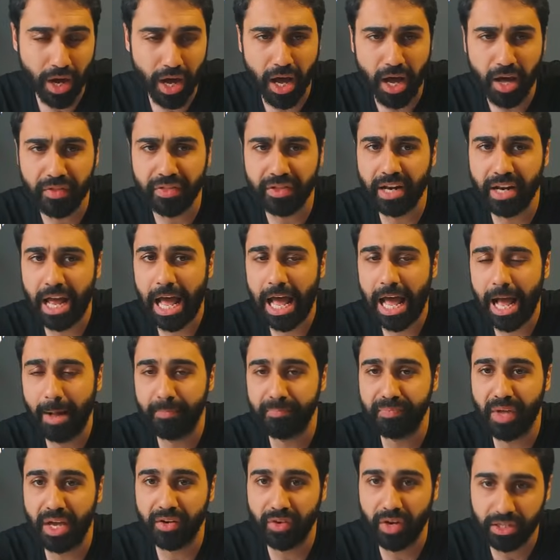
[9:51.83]
other
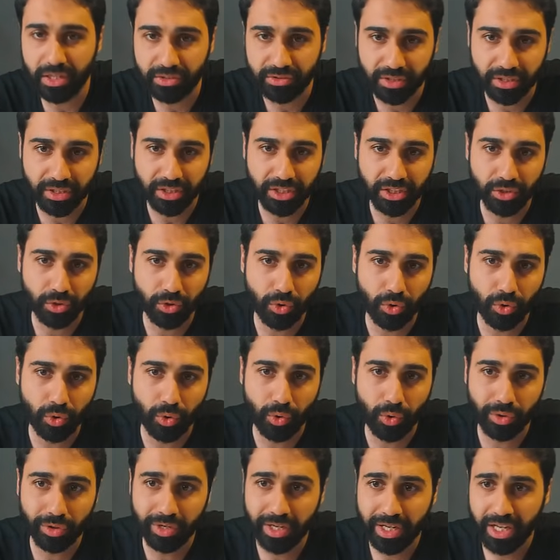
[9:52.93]
app directory,
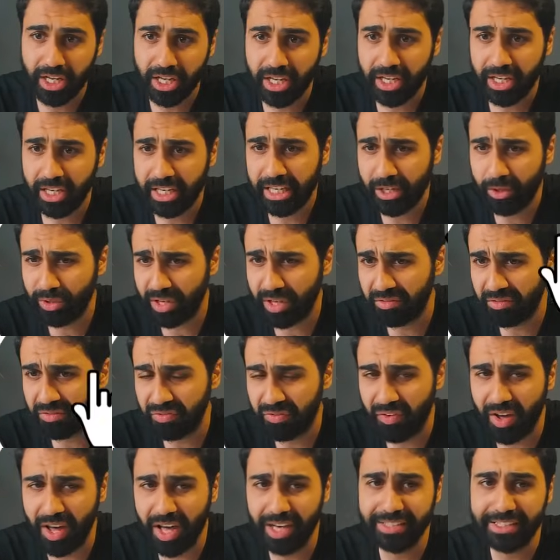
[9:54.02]
or here you can
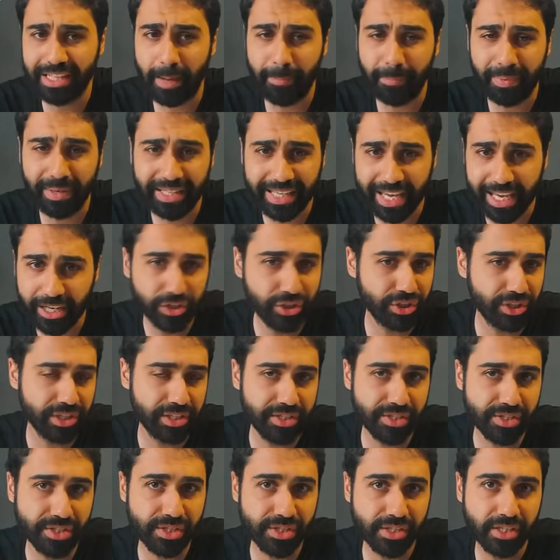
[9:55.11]
find
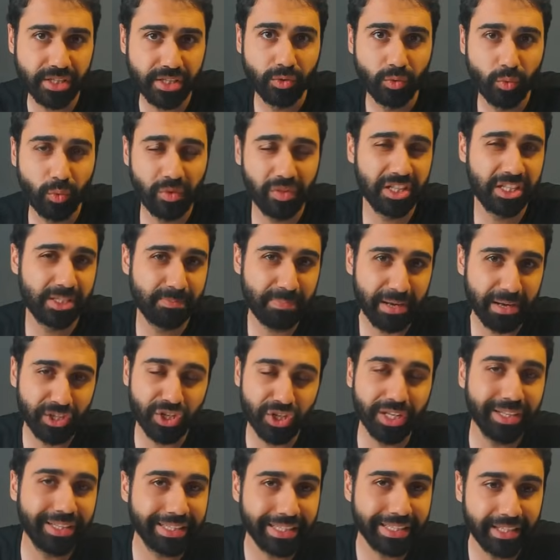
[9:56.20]
applications with
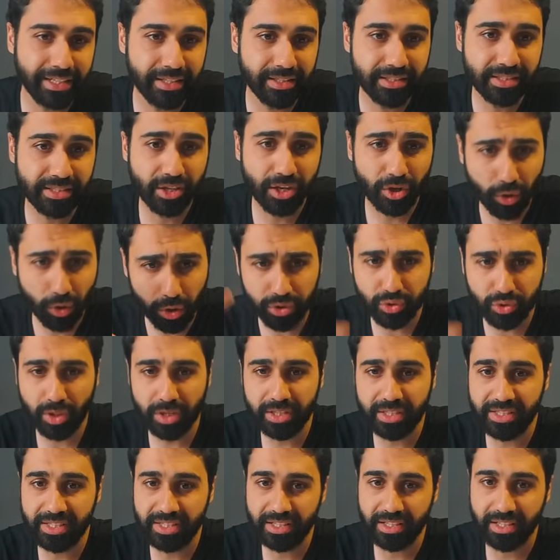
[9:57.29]
special deals. Also,
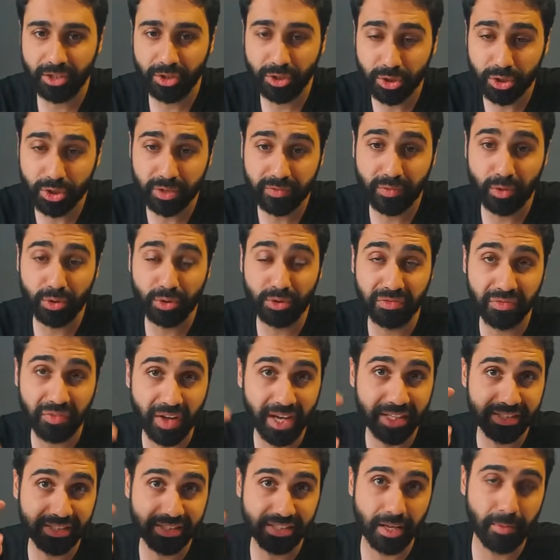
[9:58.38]
it's useful to
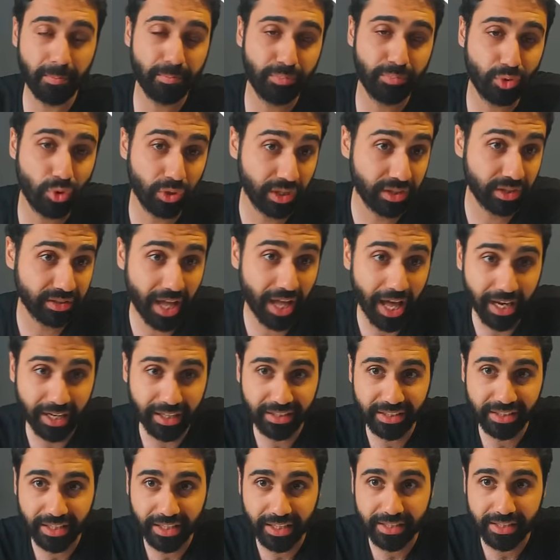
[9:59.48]
find some product
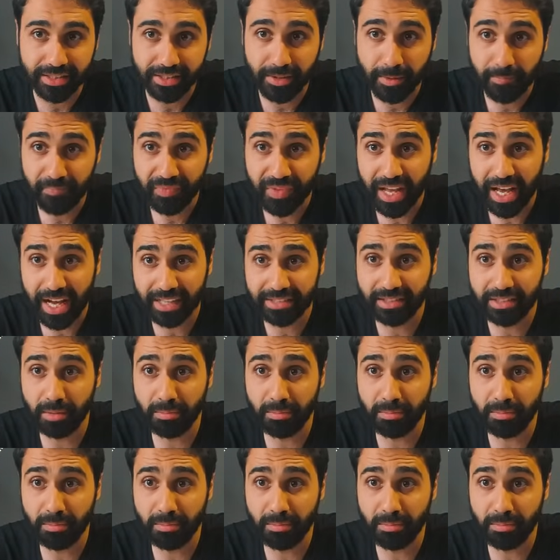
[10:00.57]
ideas. And